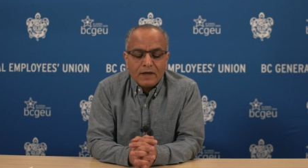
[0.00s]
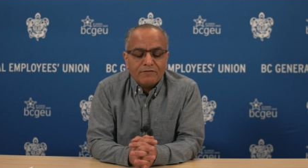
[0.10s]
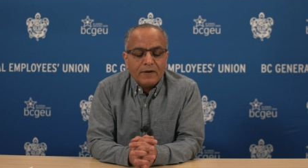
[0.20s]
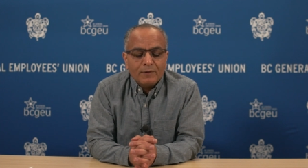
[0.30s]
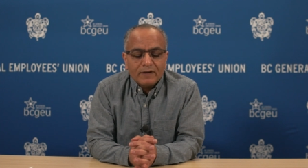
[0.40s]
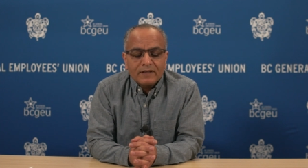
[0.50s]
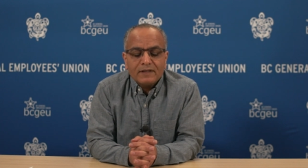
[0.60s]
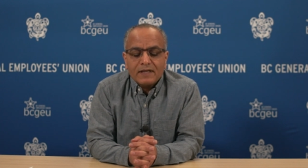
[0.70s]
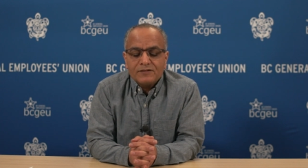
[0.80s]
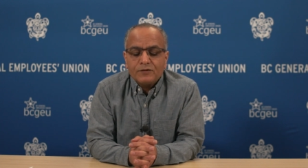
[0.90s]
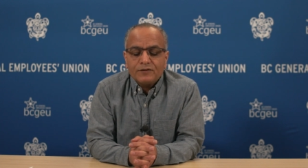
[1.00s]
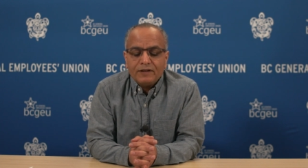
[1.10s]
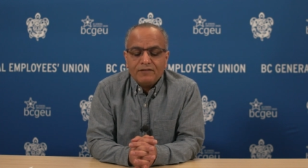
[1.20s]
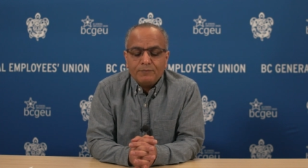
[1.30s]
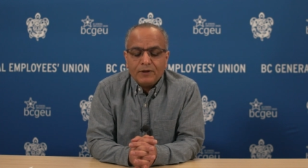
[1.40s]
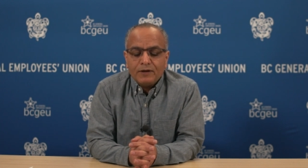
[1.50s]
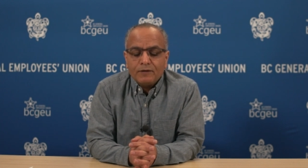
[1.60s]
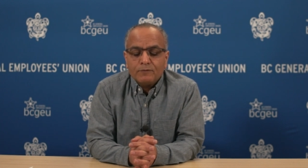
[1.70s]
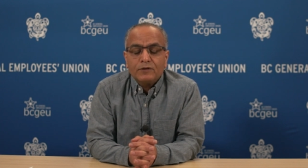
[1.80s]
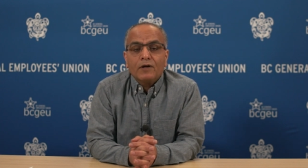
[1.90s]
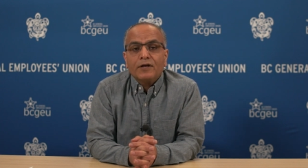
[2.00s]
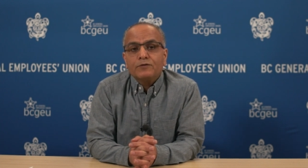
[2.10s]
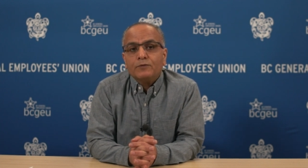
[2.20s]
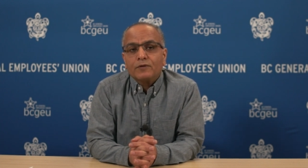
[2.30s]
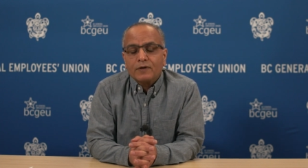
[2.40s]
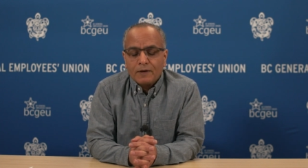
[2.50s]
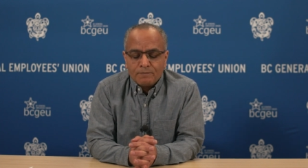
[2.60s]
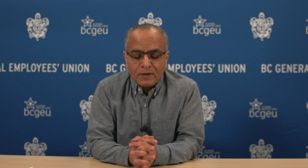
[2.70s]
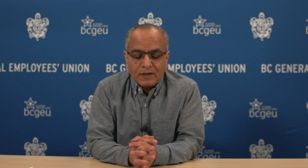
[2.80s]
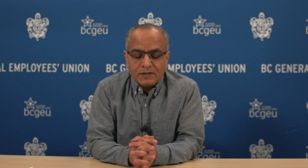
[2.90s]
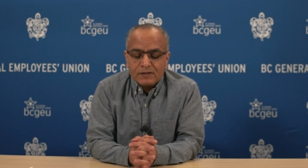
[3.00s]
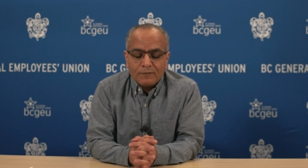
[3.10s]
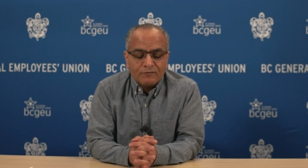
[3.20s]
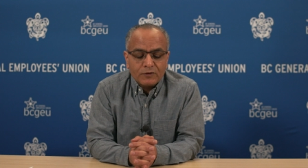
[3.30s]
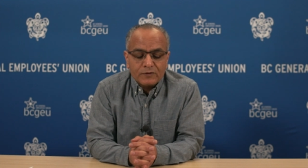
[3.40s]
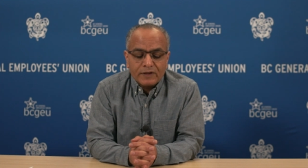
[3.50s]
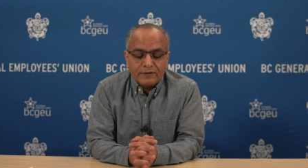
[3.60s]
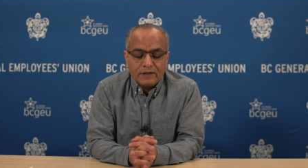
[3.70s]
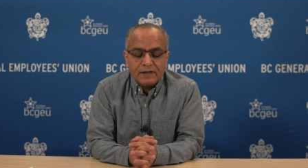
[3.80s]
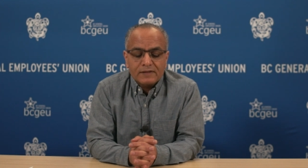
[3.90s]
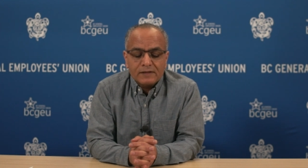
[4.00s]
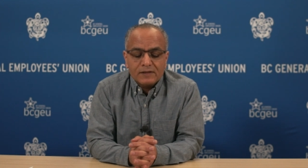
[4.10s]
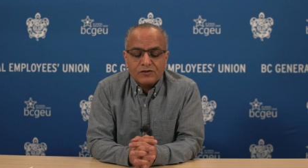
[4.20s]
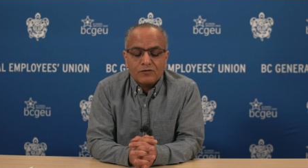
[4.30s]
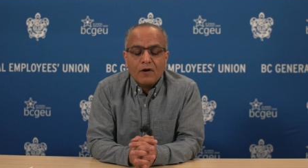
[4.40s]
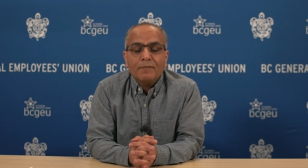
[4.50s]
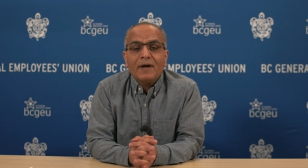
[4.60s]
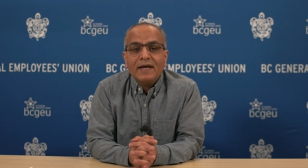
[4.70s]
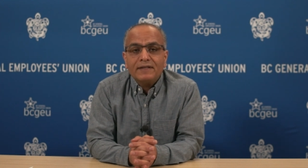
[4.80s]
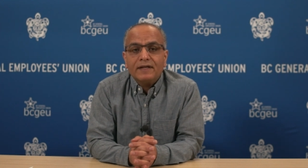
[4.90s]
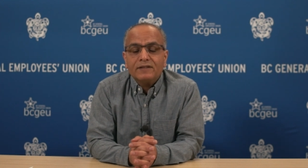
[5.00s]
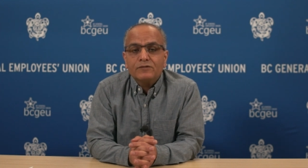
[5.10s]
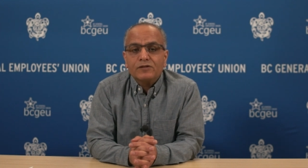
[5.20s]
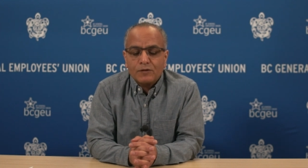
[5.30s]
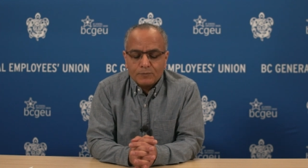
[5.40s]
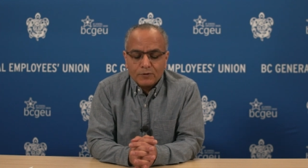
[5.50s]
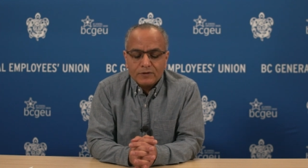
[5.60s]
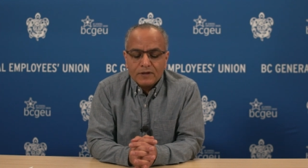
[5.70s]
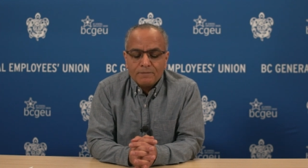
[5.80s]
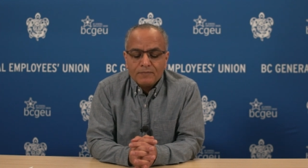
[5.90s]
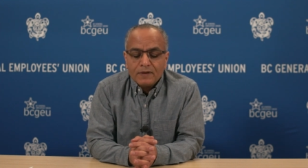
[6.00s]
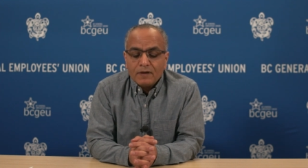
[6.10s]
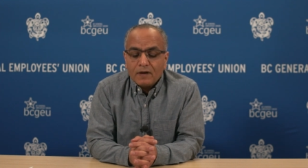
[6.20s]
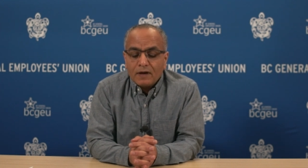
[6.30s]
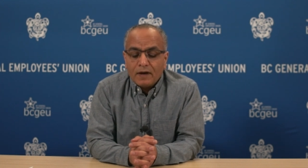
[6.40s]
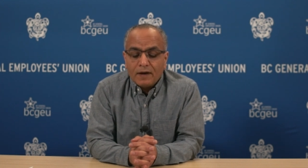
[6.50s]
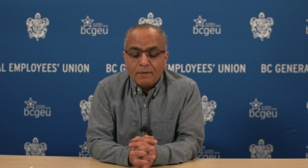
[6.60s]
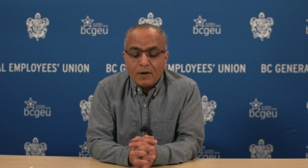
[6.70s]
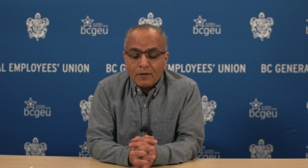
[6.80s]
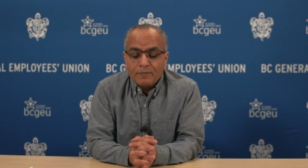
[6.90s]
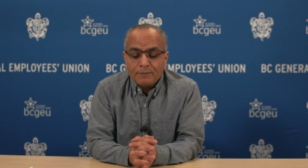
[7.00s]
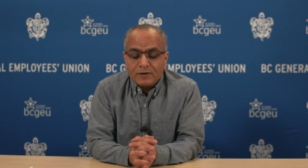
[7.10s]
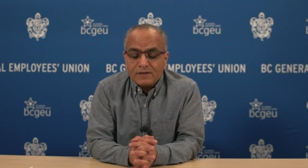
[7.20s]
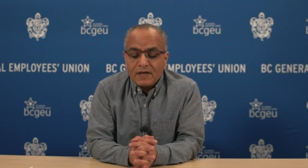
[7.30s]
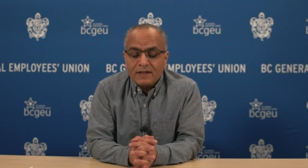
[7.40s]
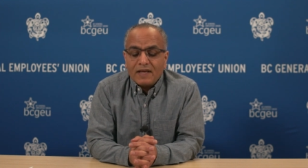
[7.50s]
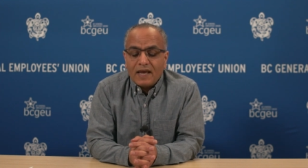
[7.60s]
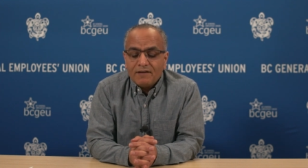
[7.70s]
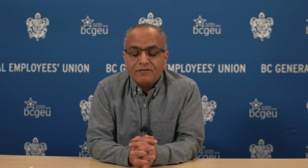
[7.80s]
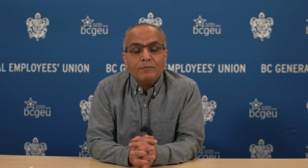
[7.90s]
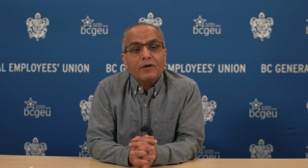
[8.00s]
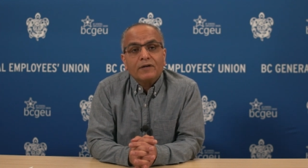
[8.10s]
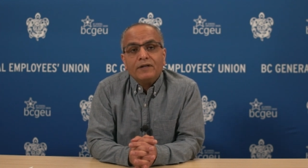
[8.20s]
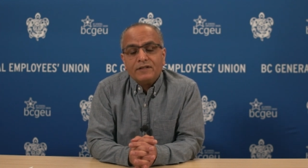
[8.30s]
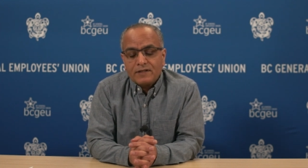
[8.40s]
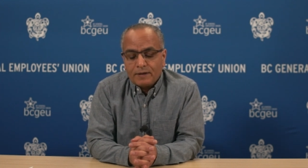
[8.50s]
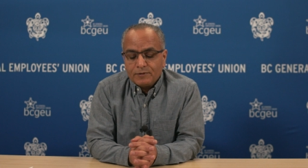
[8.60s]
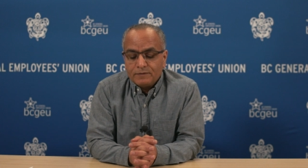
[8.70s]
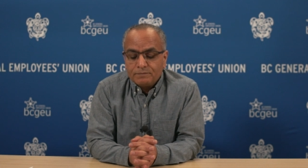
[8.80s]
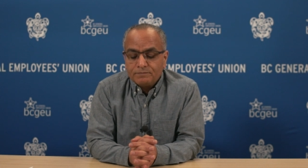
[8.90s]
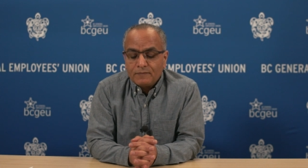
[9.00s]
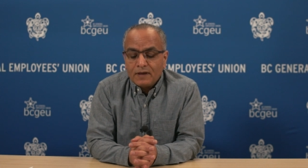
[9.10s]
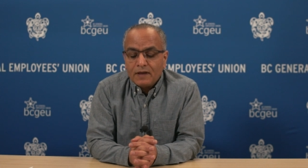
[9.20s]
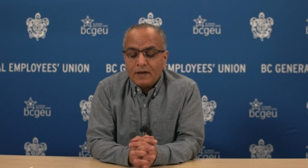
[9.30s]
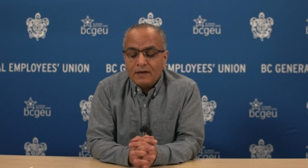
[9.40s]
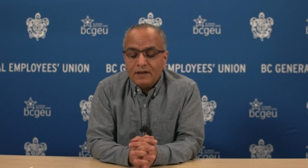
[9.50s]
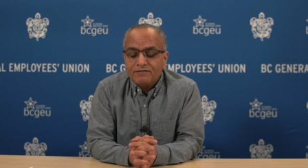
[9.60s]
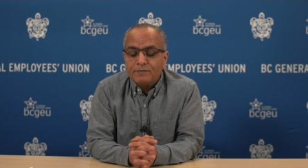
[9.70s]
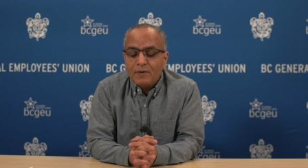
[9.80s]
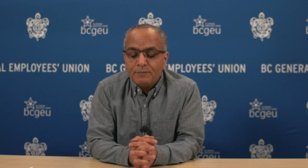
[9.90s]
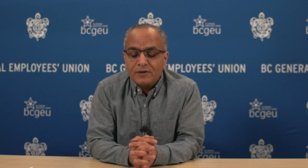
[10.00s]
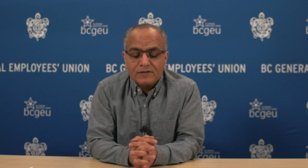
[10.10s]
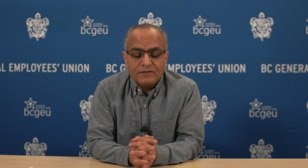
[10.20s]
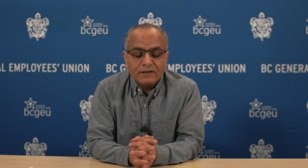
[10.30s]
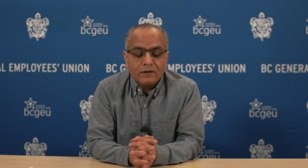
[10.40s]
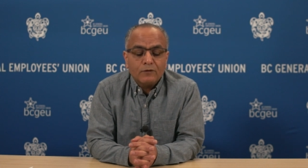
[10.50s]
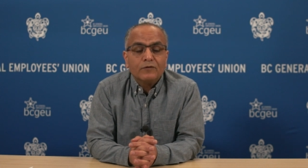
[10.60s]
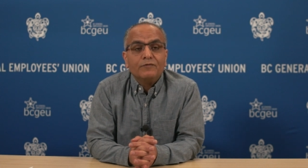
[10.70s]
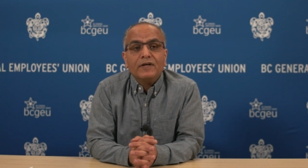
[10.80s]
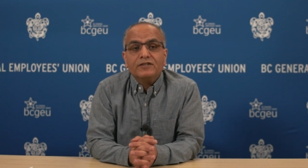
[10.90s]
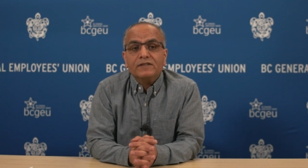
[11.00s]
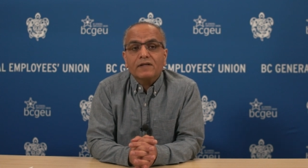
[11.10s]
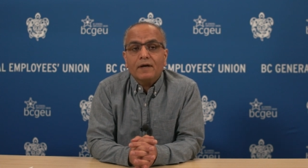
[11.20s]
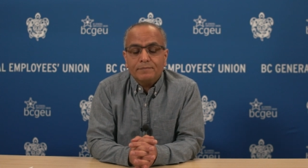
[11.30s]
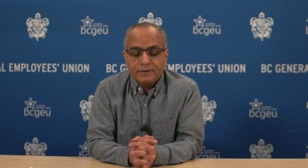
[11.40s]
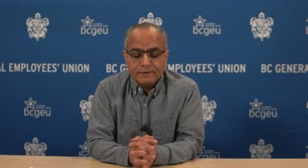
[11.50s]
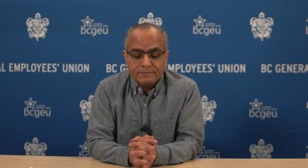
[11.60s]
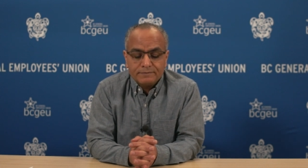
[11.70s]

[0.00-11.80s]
If I'm elected as your EVP, would like to work in some of those areas. A strong mandate to support uh, our members at every bargaining table. Lift members with the lower wages up